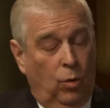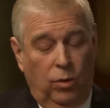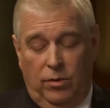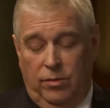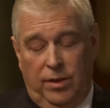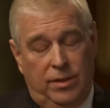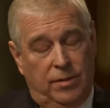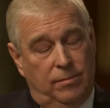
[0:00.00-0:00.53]
All
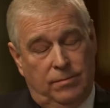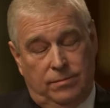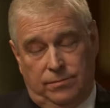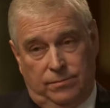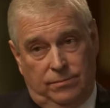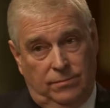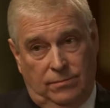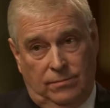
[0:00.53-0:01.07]
of it.
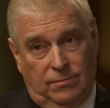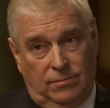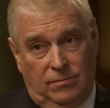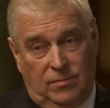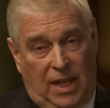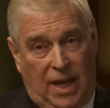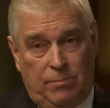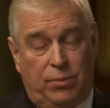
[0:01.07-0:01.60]

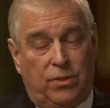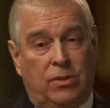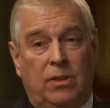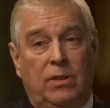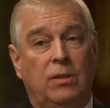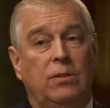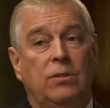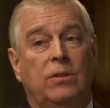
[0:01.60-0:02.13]

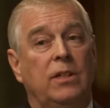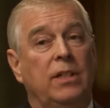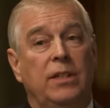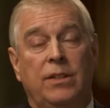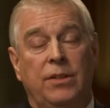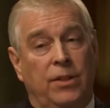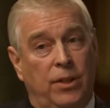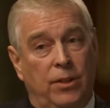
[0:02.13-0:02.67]
Absolutely
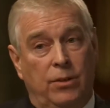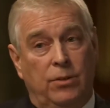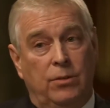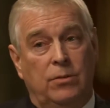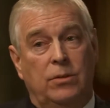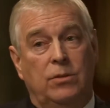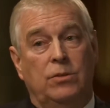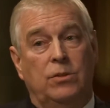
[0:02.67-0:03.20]
no
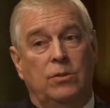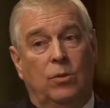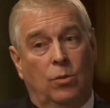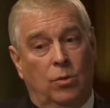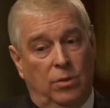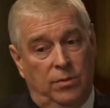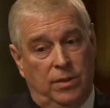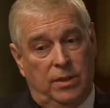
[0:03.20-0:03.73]
to
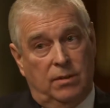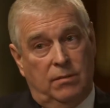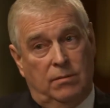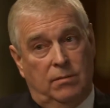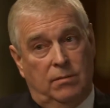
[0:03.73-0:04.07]
all of it.